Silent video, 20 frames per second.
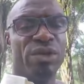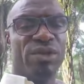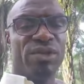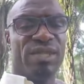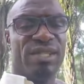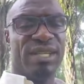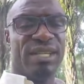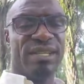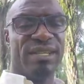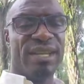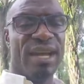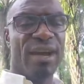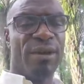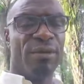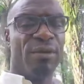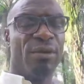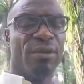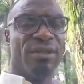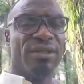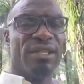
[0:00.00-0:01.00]
you see
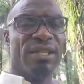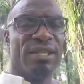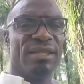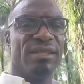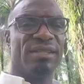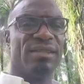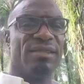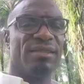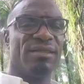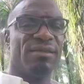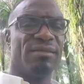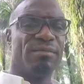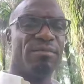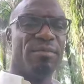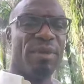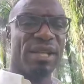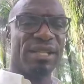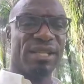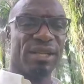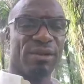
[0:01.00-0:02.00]
down on this
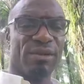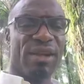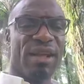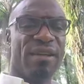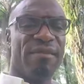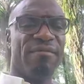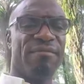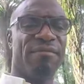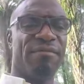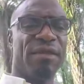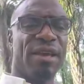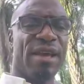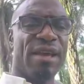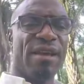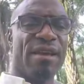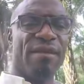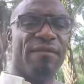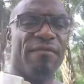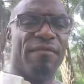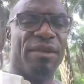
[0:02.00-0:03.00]
particular
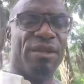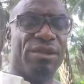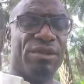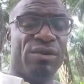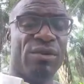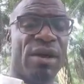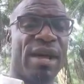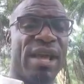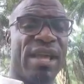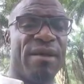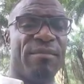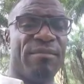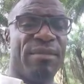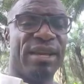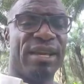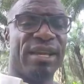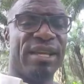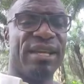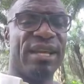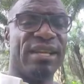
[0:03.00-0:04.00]
video I am
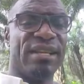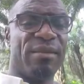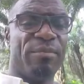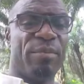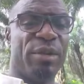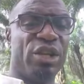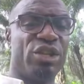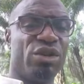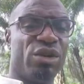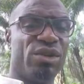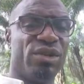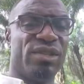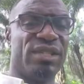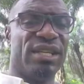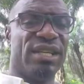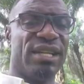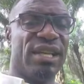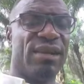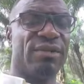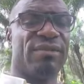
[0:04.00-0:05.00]
making now. The picture you
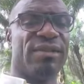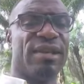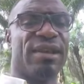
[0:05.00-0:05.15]
see down